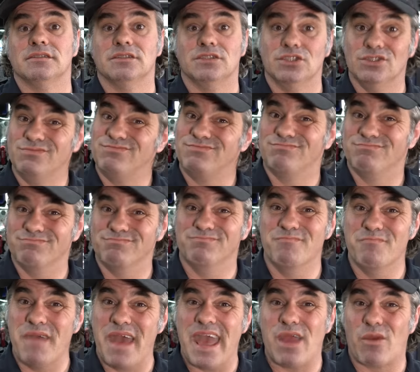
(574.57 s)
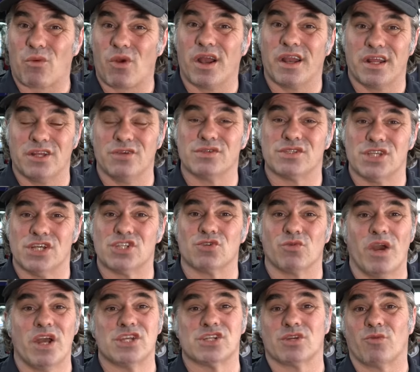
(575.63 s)
you may run into a
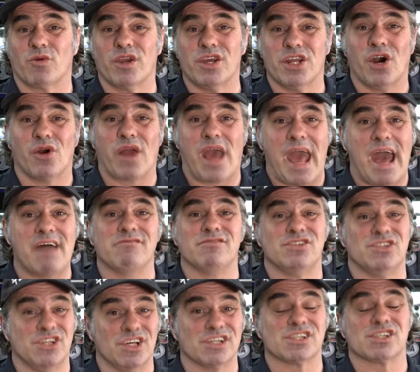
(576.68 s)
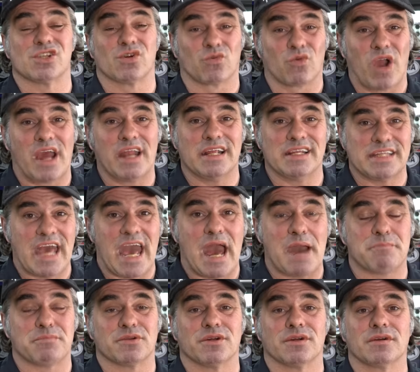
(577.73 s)
situation where you don't have just the right
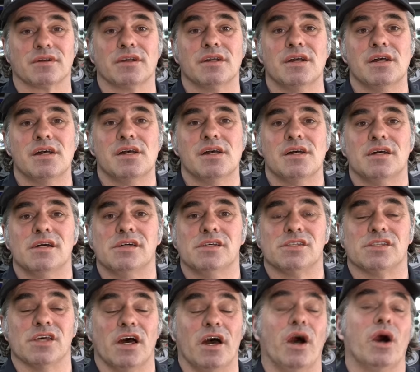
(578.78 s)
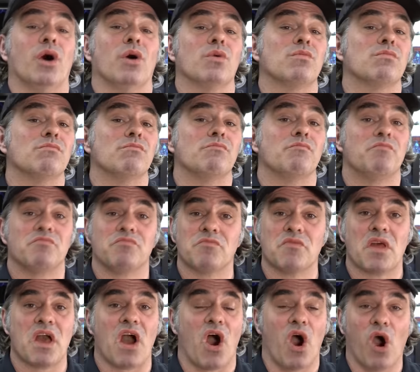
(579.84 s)
adapter. So
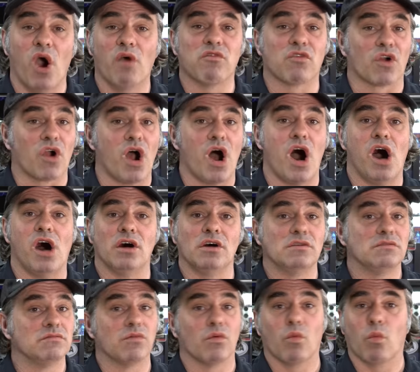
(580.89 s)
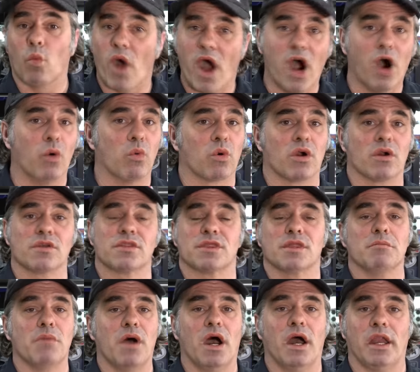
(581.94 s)
overall, well worth
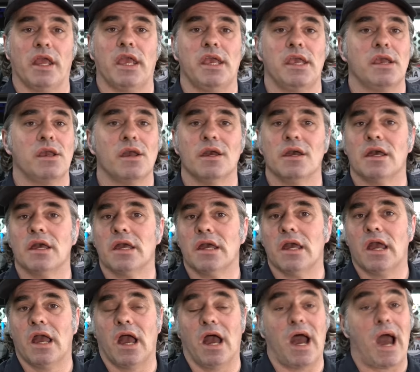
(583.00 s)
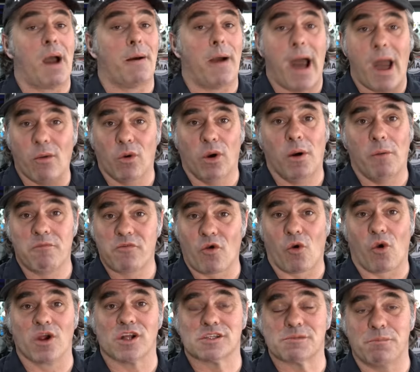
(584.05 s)
the money. I will, of
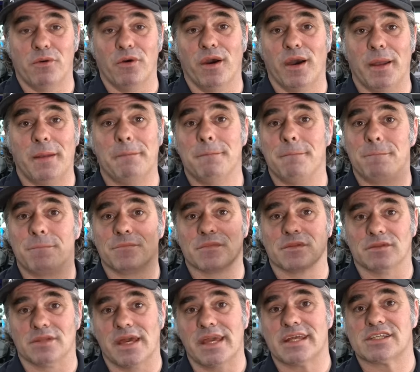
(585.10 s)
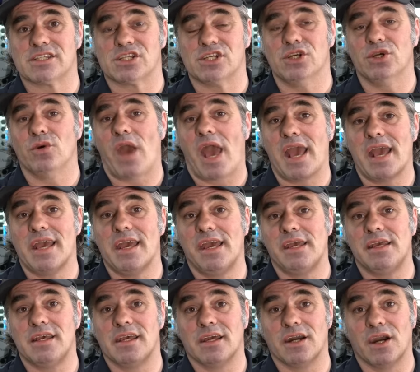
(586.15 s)
course, put links to
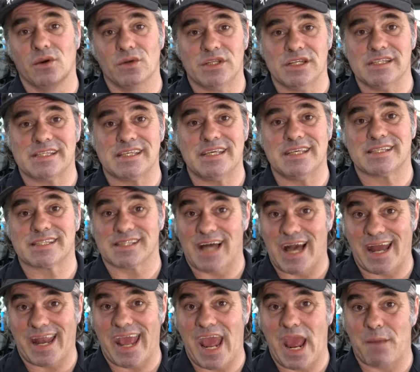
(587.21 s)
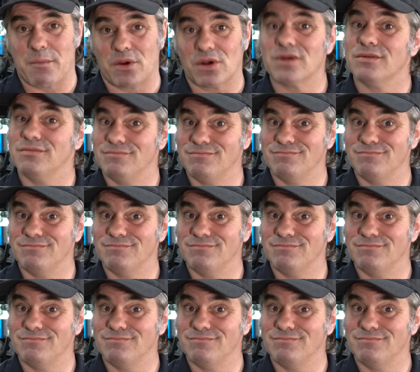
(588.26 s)
a OTC slide hammer